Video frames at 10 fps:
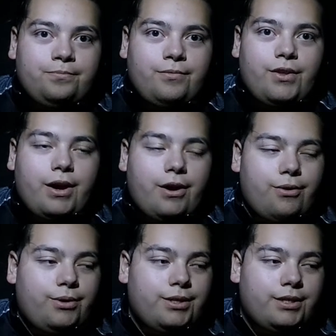
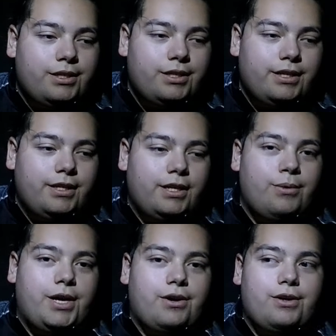Now, in
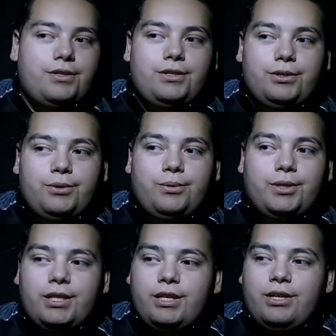regards to
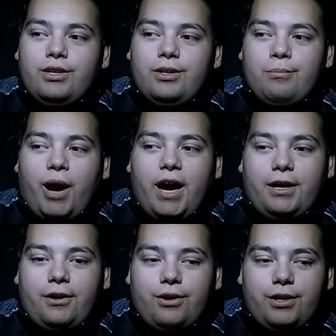
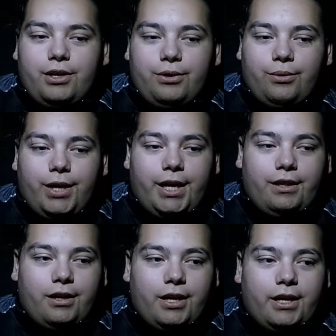bad continuity,
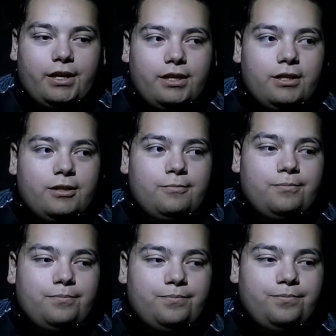like
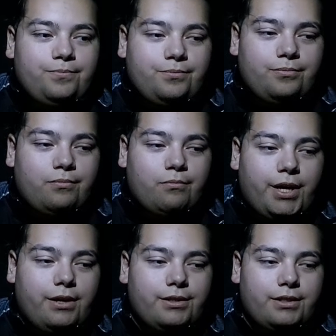
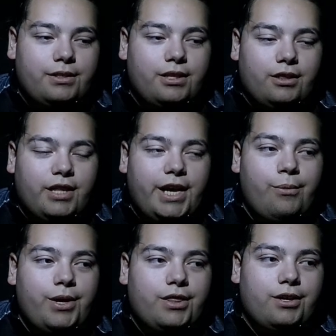because the thing
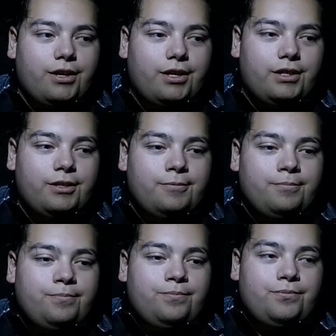with ER,
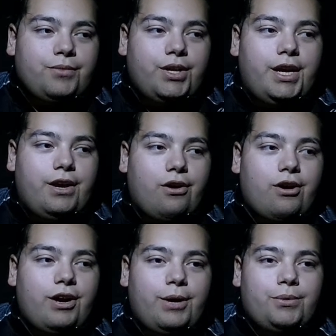
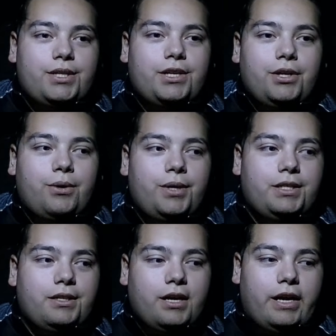it was actually going
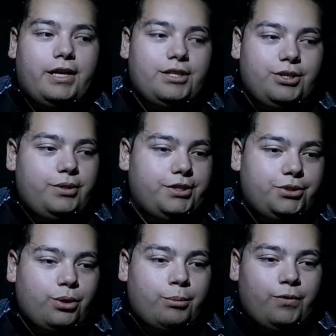to tie into the
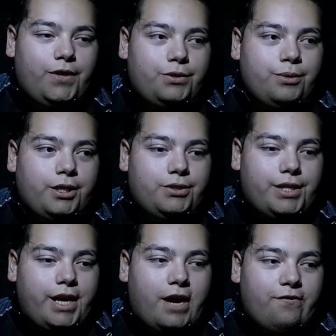short movie
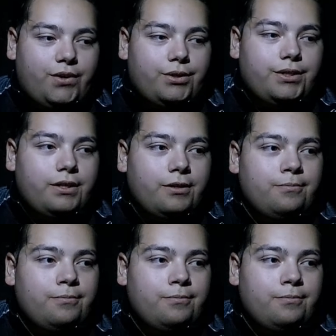trilogy at first,